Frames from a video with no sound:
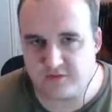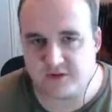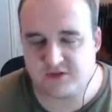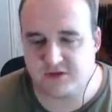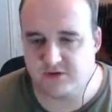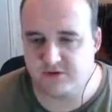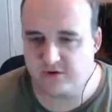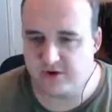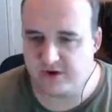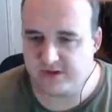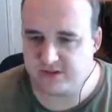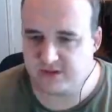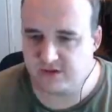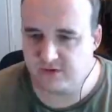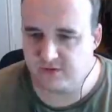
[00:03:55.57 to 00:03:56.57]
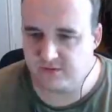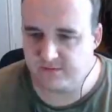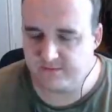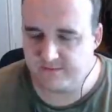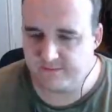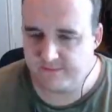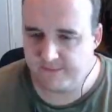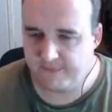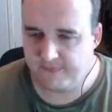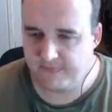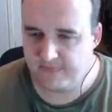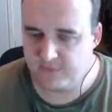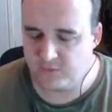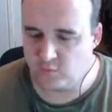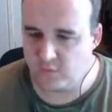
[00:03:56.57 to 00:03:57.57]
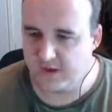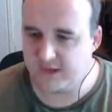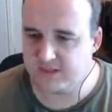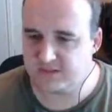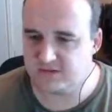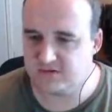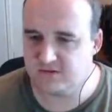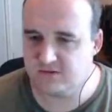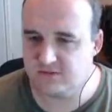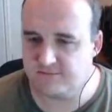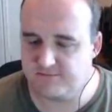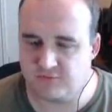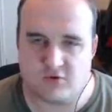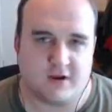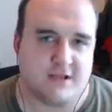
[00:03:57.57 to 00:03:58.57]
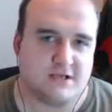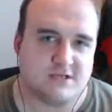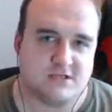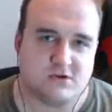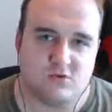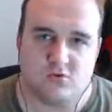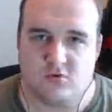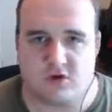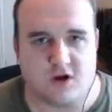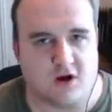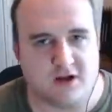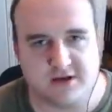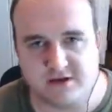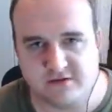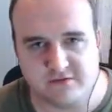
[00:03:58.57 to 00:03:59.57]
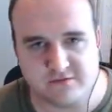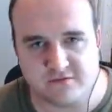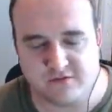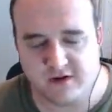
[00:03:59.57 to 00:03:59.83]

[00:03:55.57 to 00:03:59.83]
292. The Wiesel breaks all kind of